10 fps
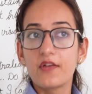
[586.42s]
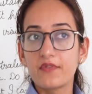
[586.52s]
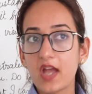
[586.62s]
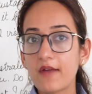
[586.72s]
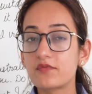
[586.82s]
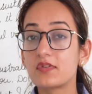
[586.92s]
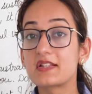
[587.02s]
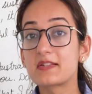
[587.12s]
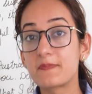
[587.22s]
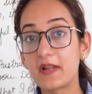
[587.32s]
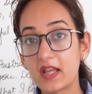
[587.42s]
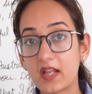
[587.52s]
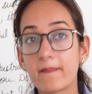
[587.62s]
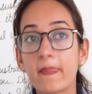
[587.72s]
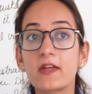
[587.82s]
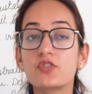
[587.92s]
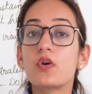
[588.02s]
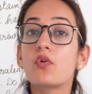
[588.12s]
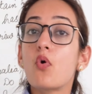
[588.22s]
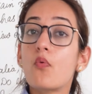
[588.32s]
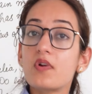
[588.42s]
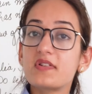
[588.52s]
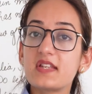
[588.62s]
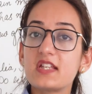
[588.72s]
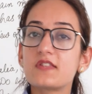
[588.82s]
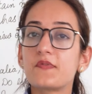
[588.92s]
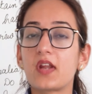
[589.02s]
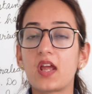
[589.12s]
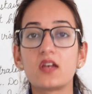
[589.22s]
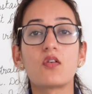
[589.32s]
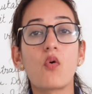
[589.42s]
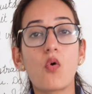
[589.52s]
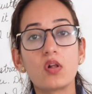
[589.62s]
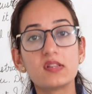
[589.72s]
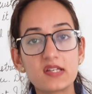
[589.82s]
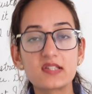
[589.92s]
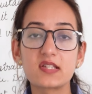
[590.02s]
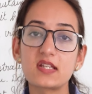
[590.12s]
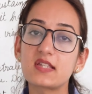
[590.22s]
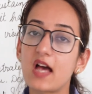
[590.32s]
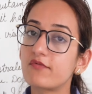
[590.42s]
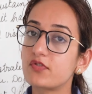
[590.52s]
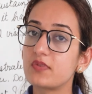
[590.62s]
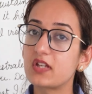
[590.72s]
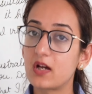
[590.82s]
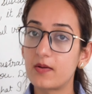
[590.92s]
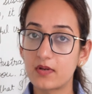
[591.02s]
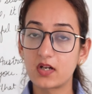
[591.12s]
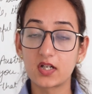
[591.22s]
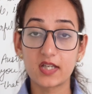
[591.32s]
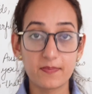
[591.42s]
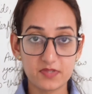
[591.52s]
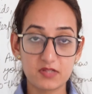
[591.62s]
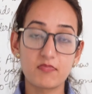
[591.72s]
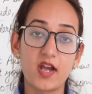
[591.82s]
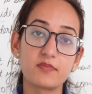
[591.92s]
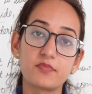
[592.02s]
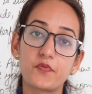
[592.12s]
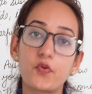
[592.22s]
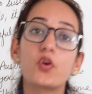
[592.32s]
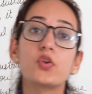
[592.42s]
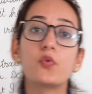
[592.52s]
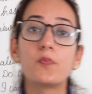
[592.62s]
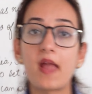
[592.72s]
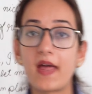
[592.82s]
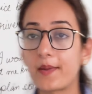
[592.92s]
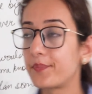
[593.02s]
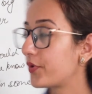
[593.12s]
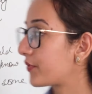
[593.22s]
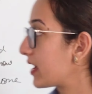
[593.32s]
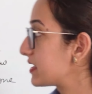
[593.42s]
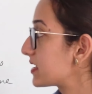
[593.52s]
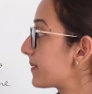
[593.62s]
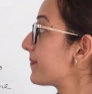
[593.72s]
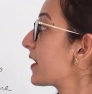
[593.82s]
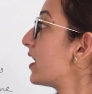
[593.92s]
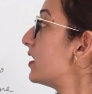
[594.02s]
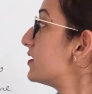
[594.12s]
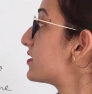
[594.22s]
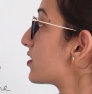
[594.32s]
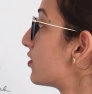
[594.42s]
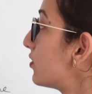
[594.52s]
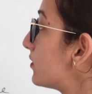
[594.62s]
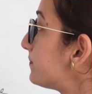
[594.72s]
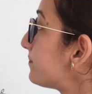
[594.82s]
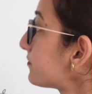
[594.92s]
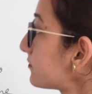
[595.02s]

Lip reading: we have to explain to an overseas friend. All these things have to be kept in mind before you plan up your write-up. So